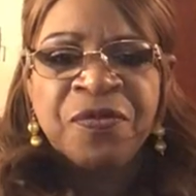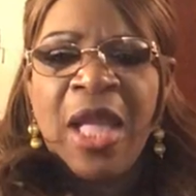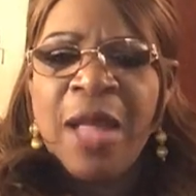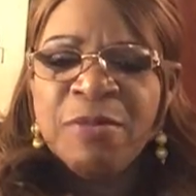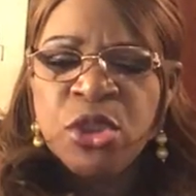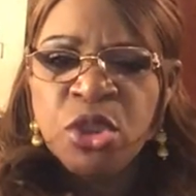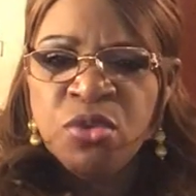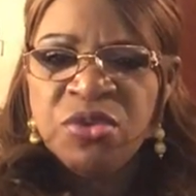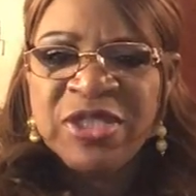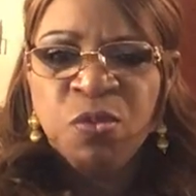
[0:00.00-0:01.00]
I'm
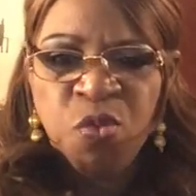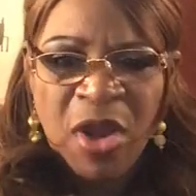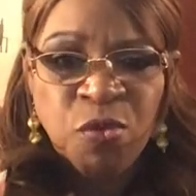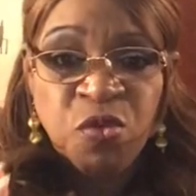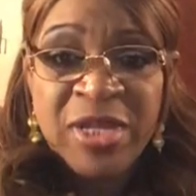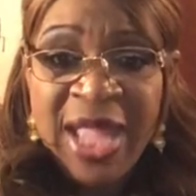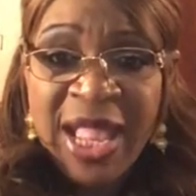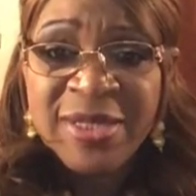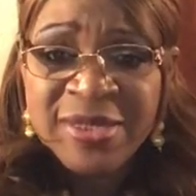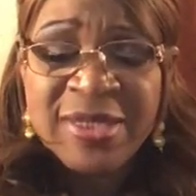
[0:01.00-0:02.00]
losing what
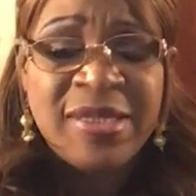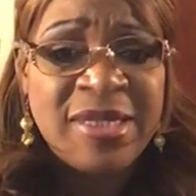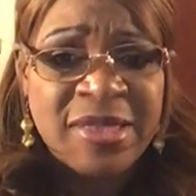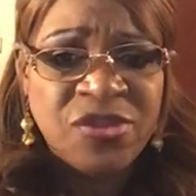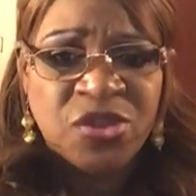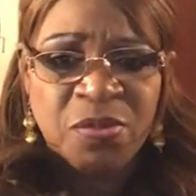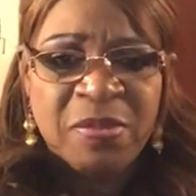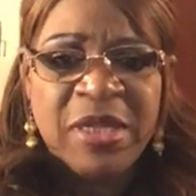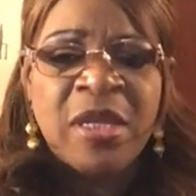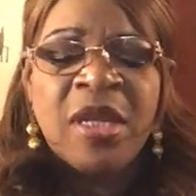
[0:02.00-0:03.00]
reality is to
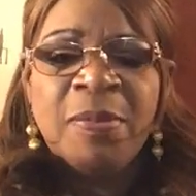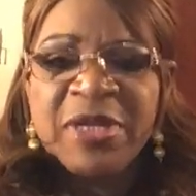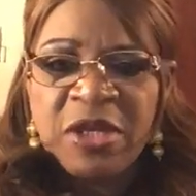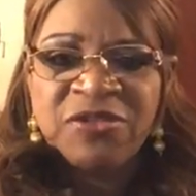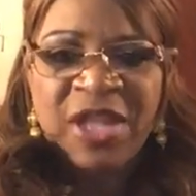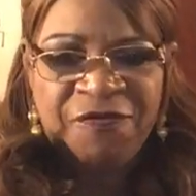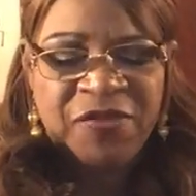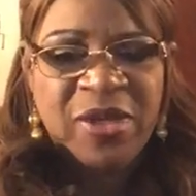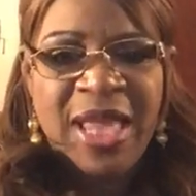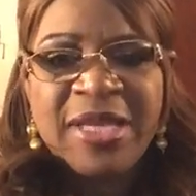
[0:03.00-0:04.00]
me because I
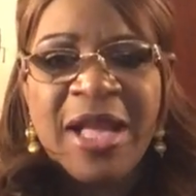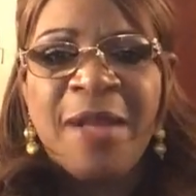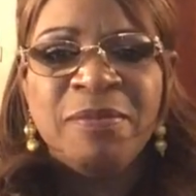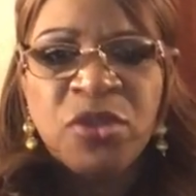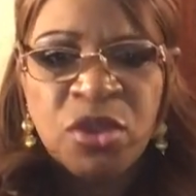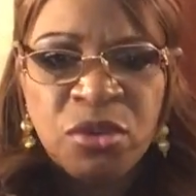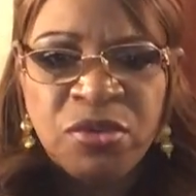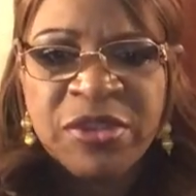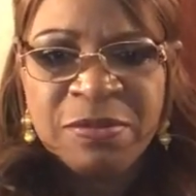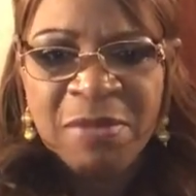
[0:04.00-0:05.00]
feel like I'm
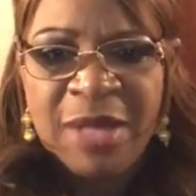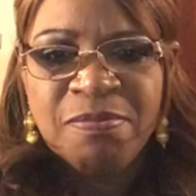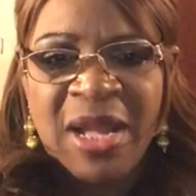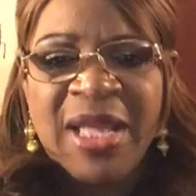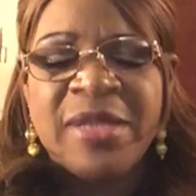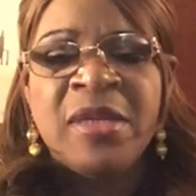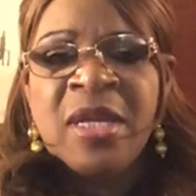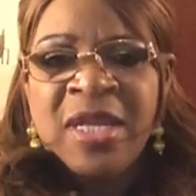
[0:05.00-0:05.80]
losing my mind.